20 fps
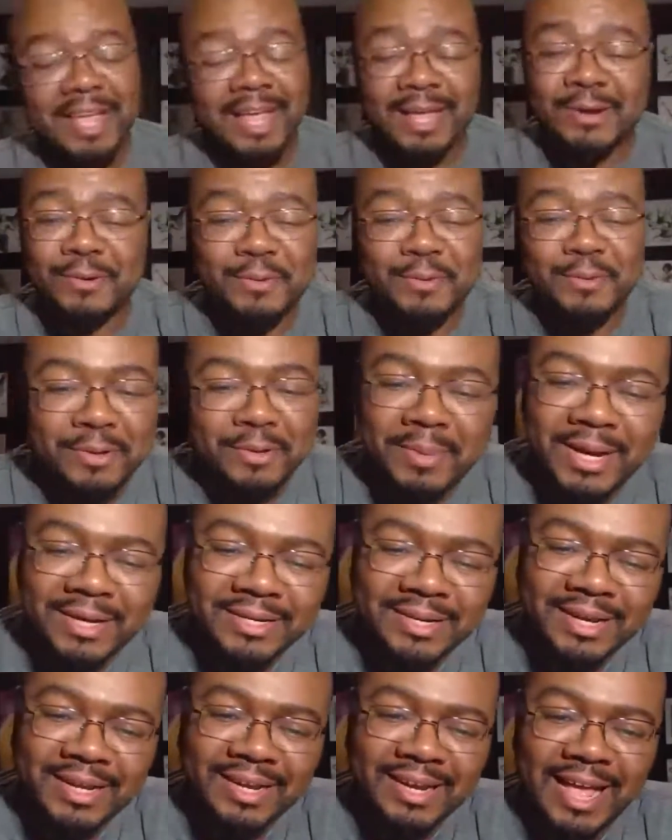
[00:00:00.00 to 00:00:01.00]
I don't know about
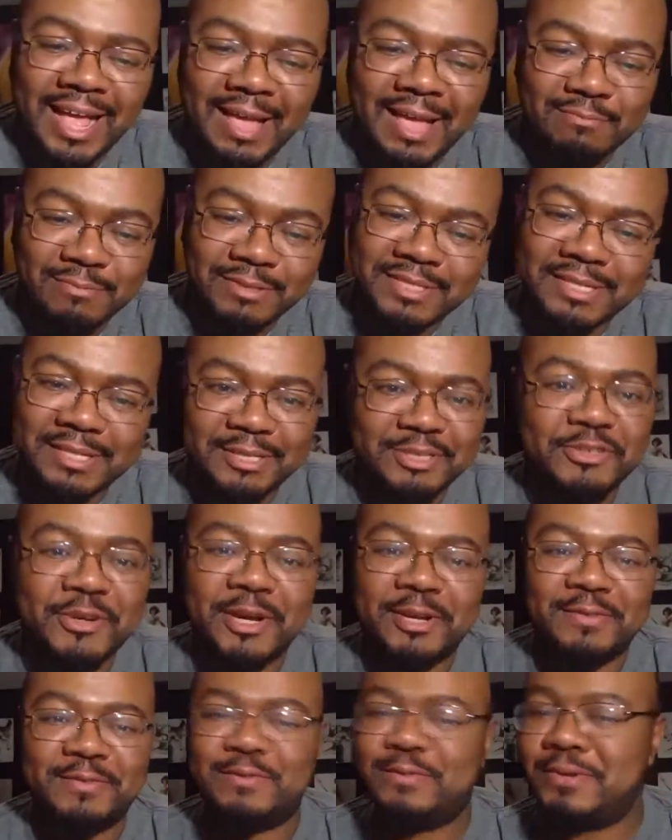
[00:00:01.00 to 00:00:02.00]
that. I haven't seen the
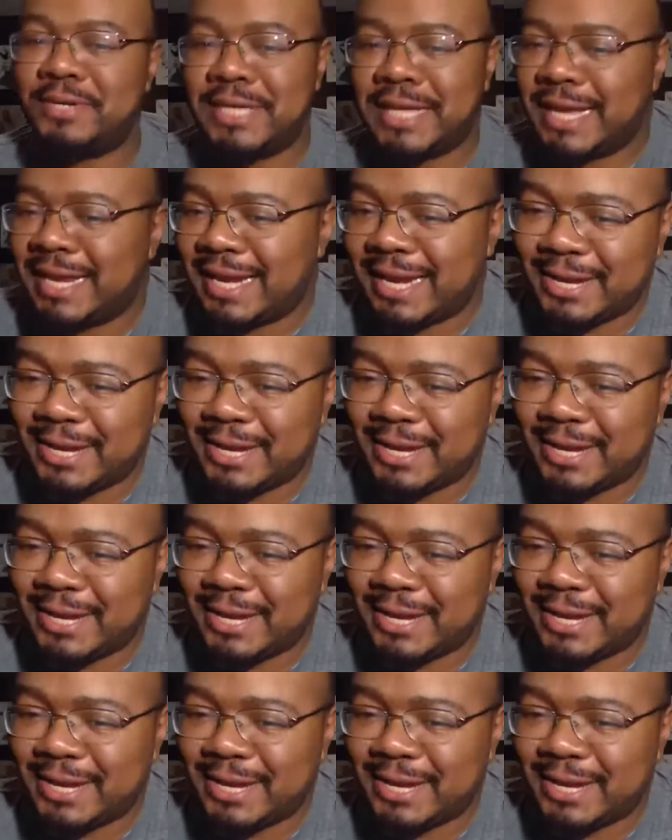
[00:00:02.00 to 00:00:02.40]
trailer for it yet.